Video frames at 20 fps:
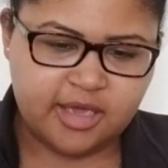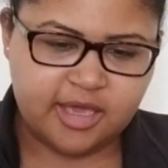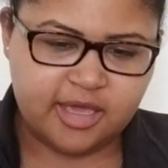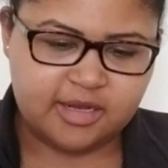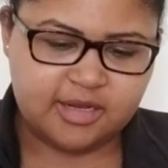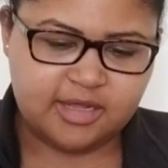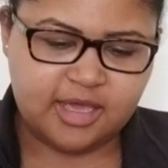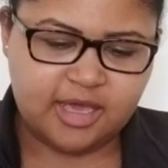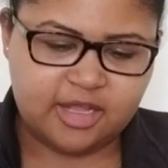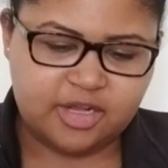
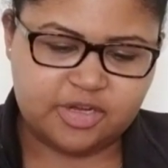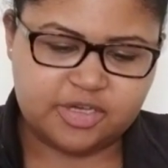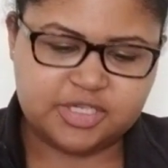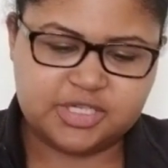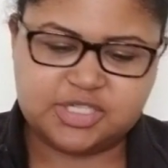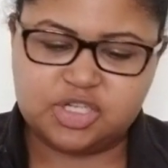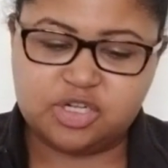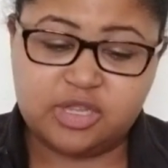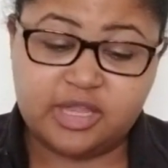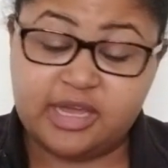and yeah you're
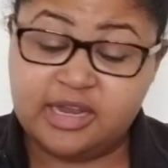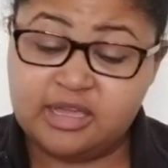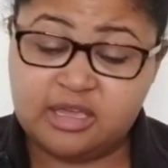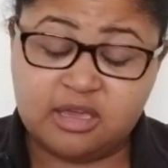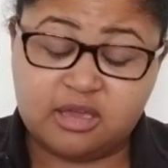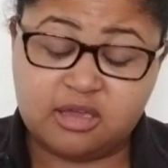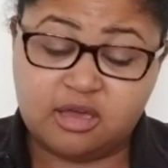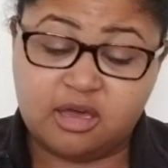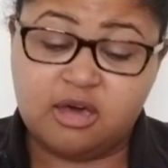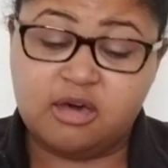just you're letting
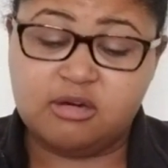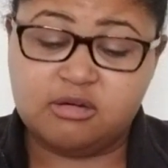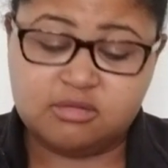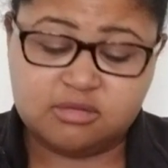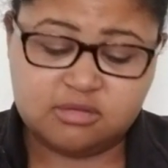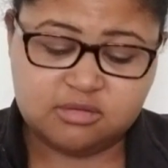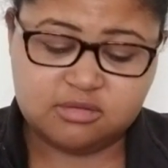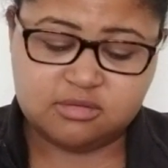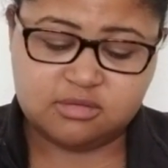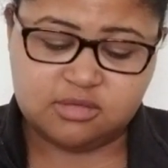it go
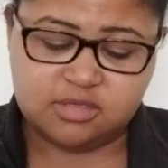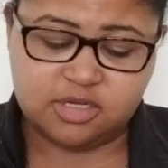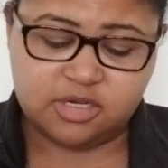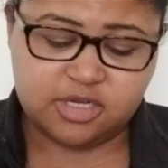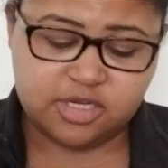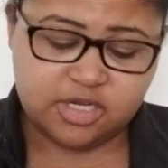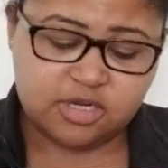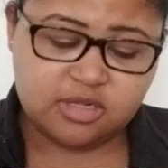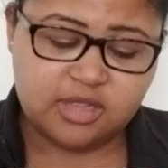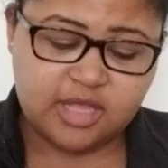you're,
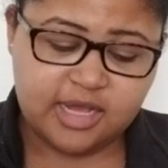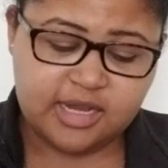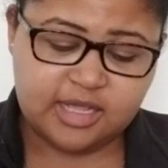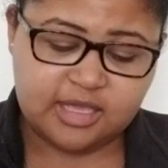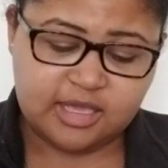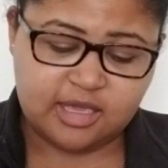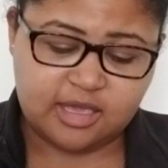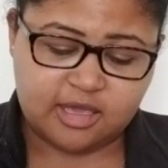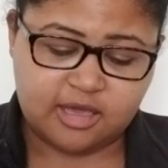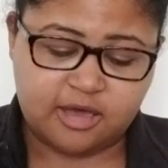you're
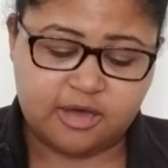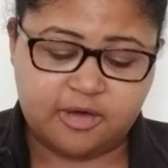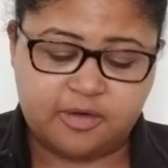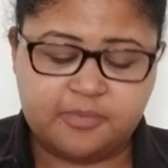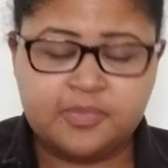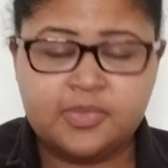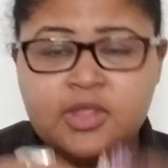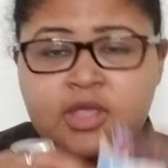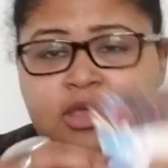letting it go.